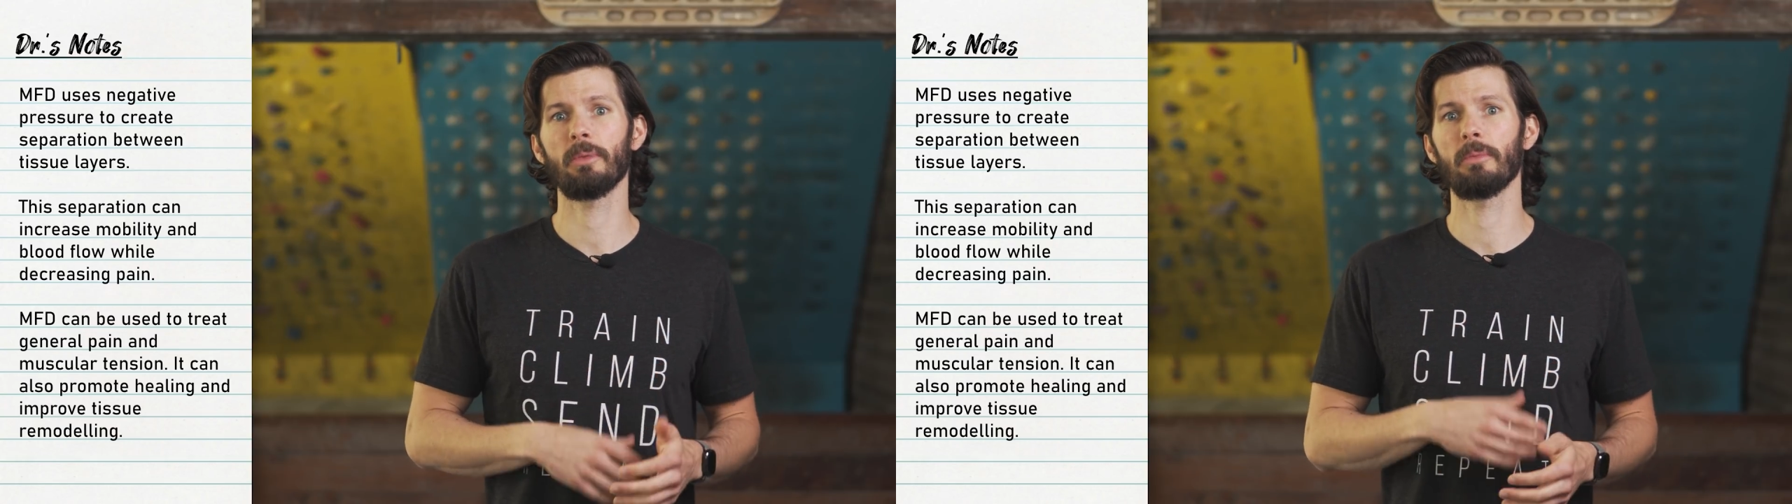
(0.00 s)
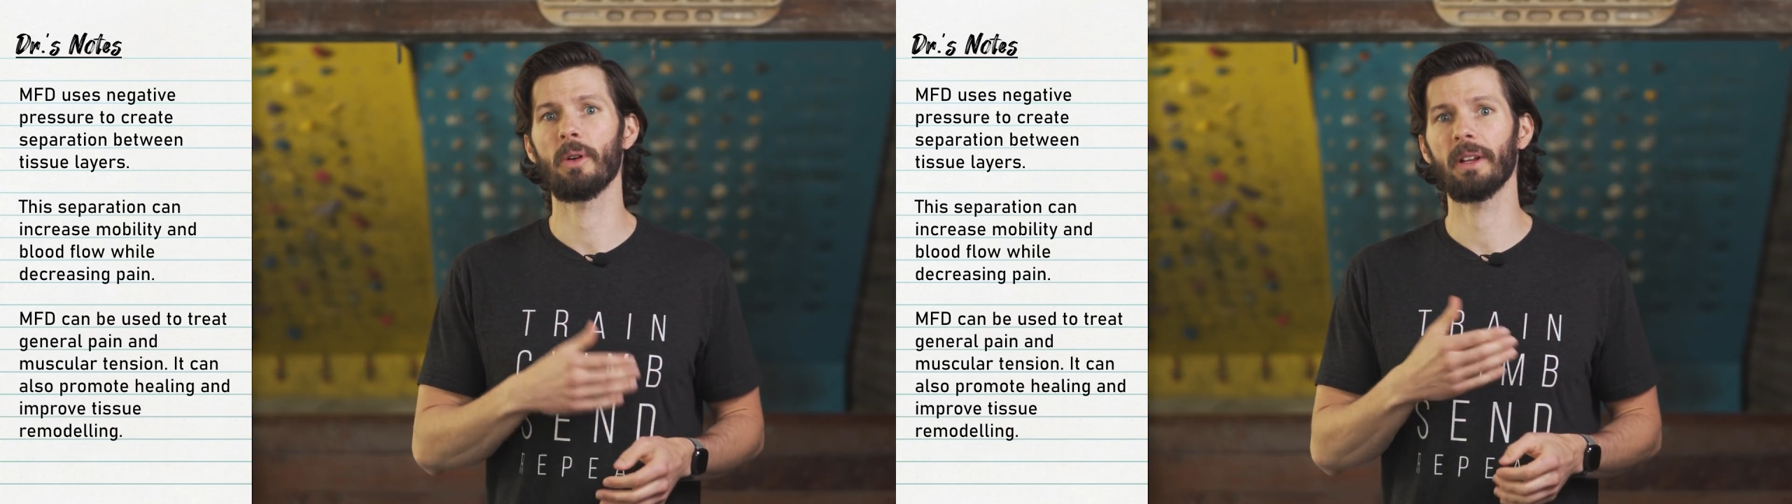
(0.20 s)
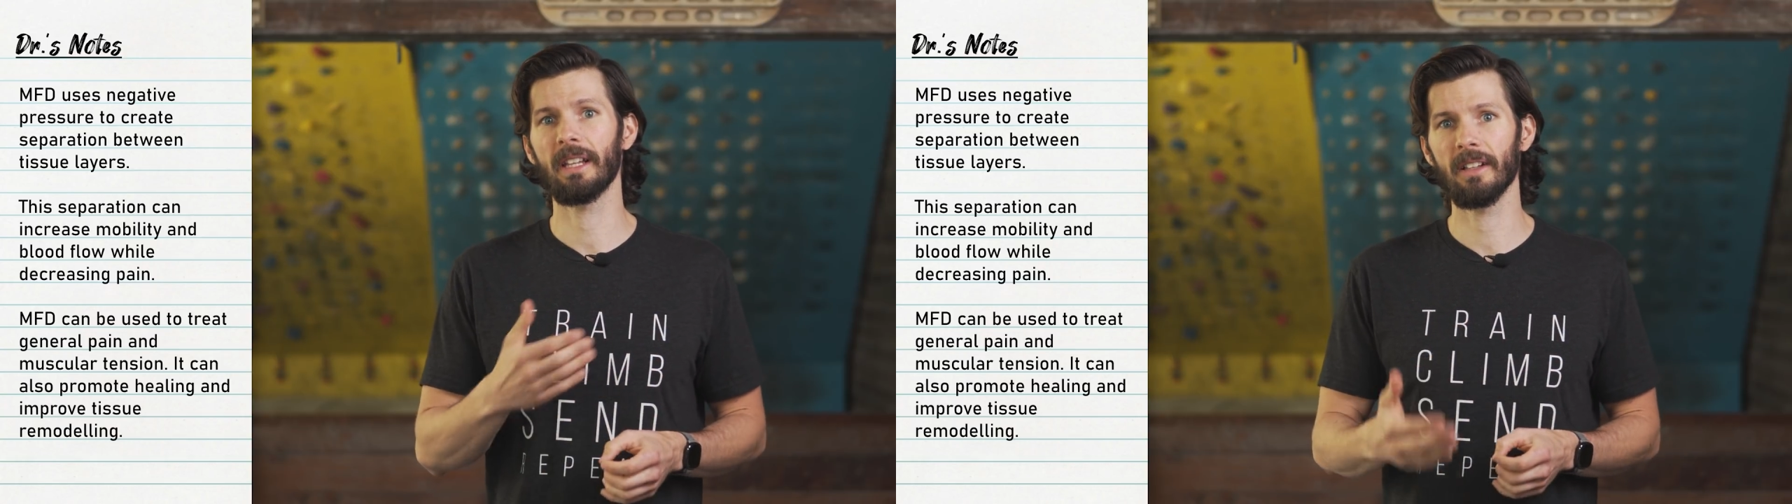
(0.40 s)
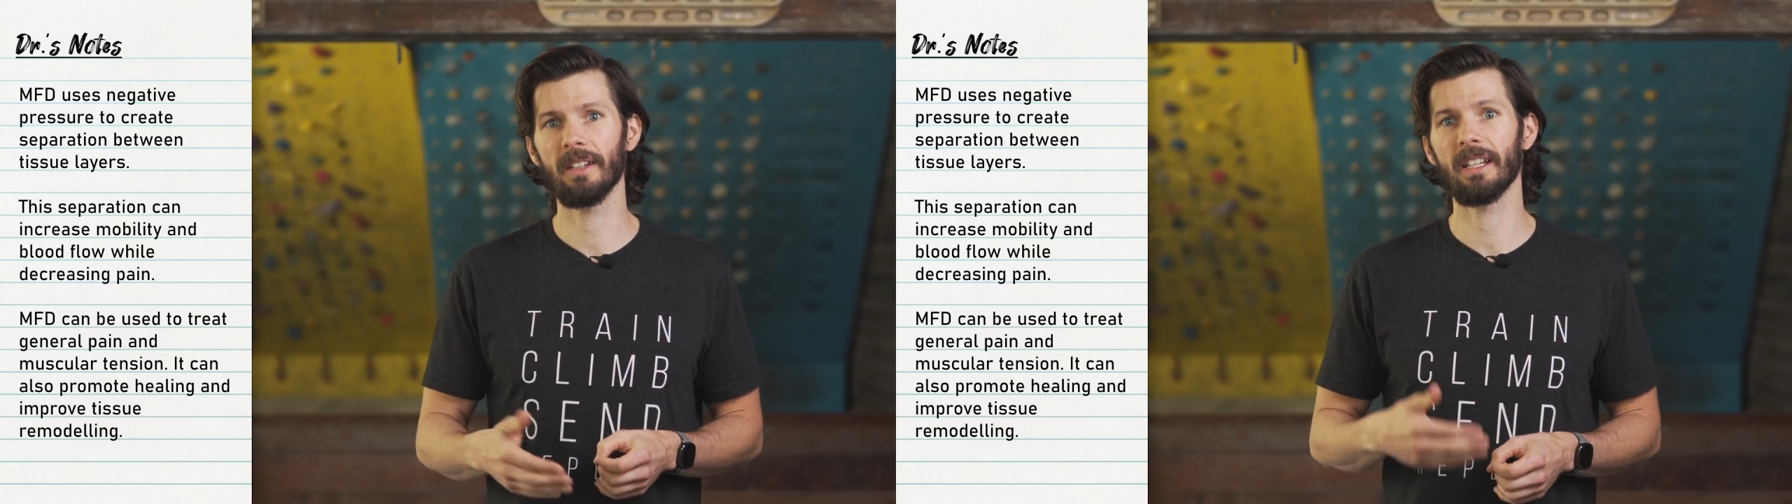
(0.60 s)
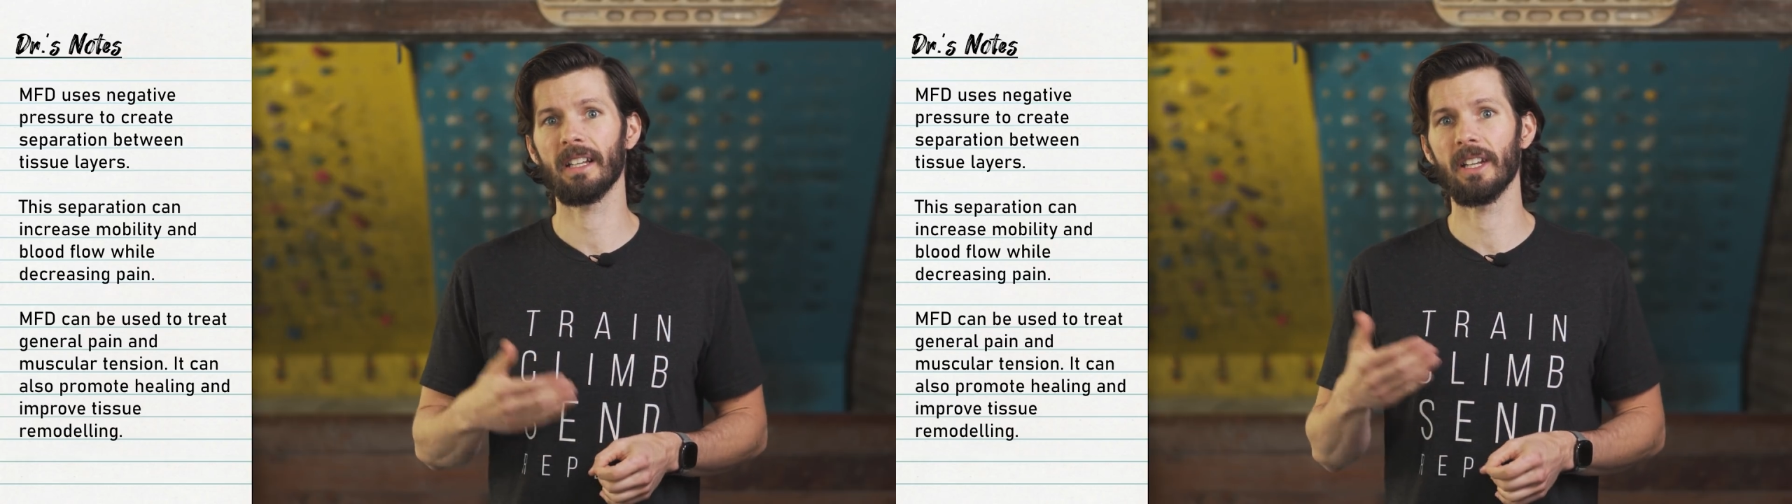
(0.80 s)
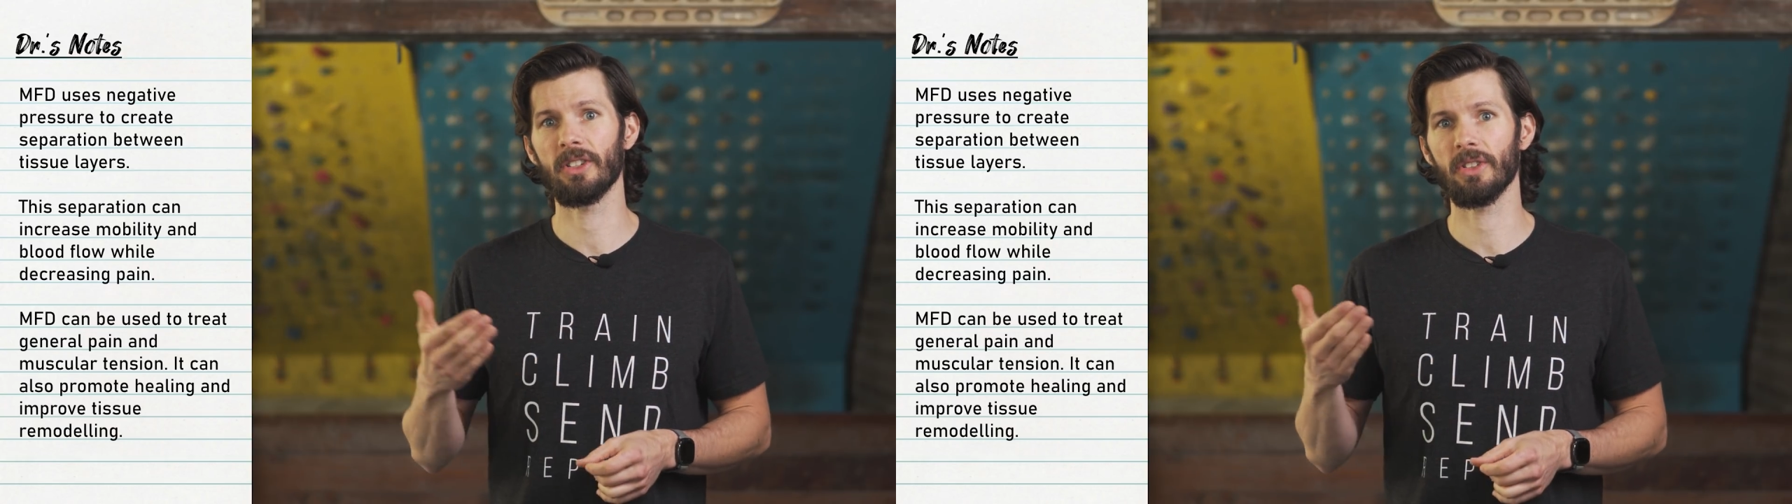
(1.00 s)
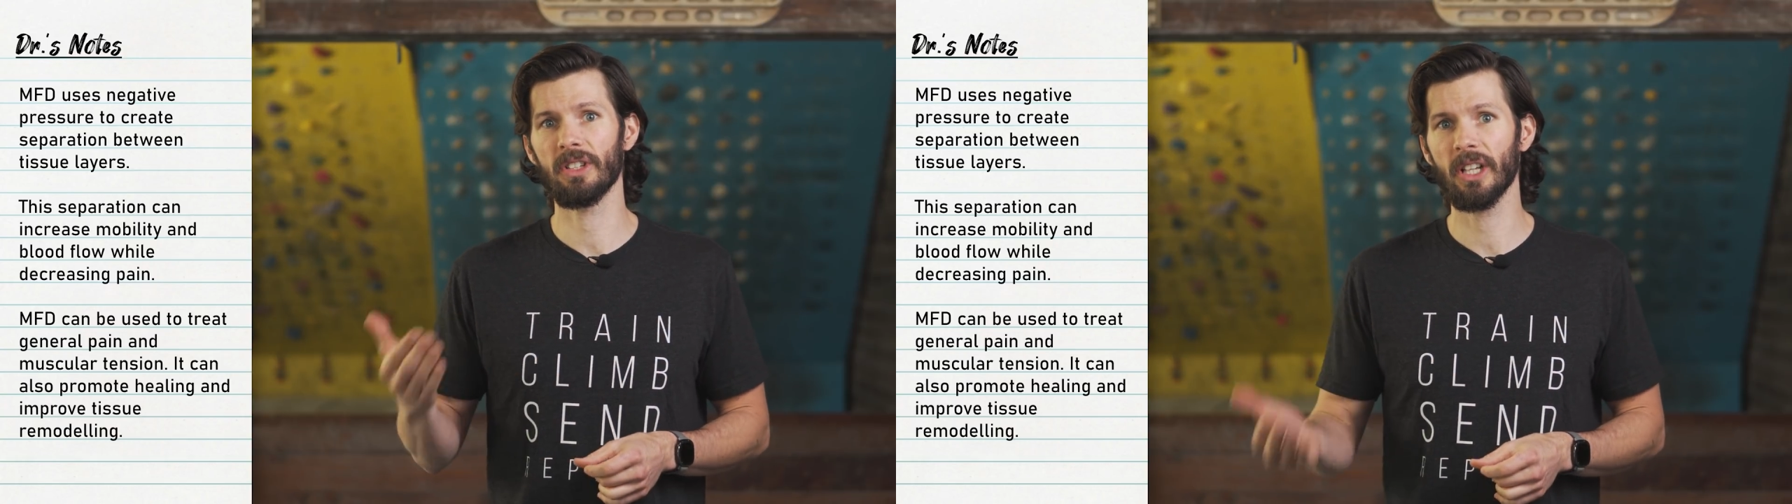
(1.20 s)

promote healing in injured